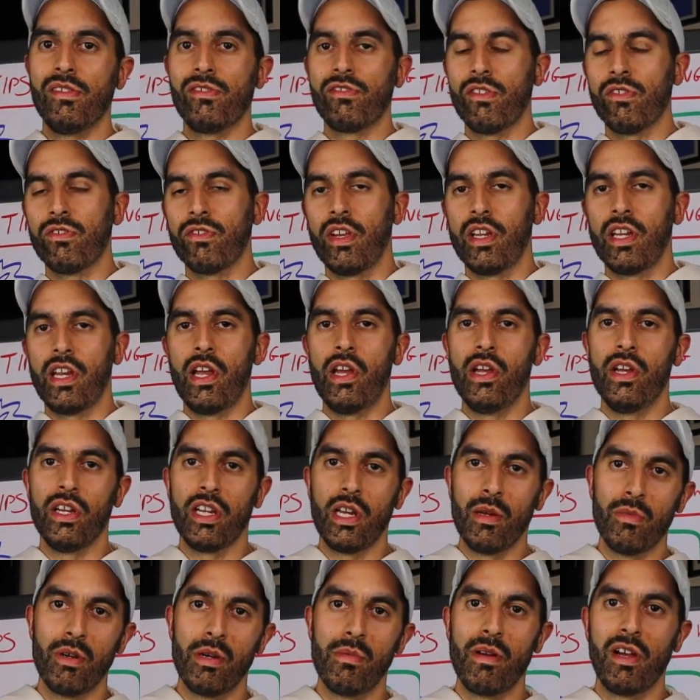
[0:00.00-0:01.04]
It's just like, hey,
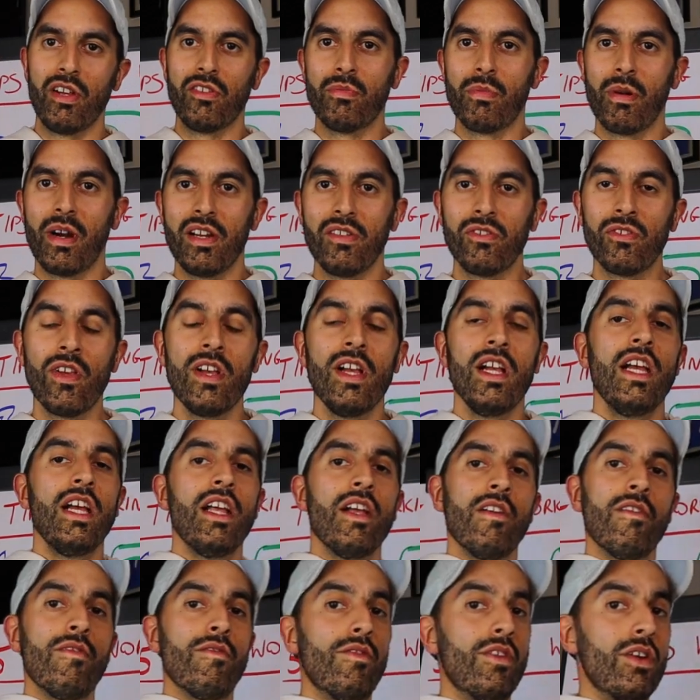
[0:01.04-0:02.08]
give me your best price
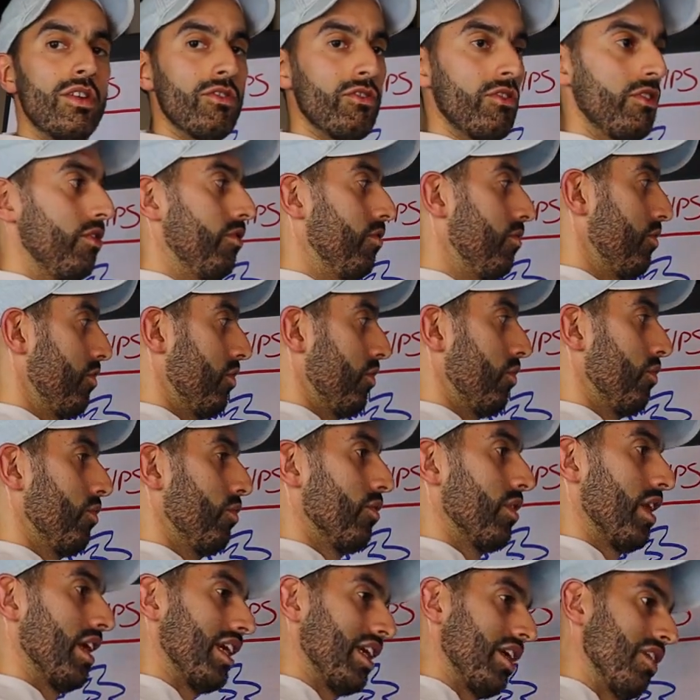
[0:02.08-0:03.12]
versus
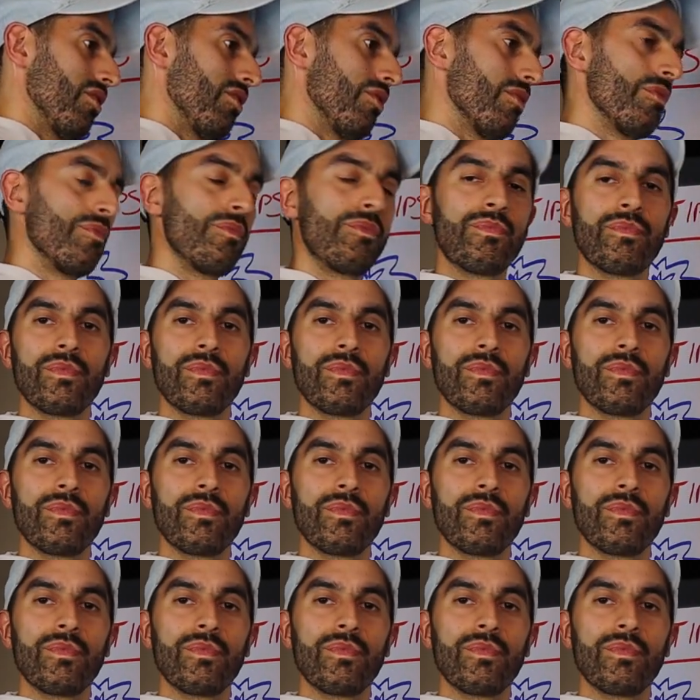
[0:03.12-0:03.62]
you like you know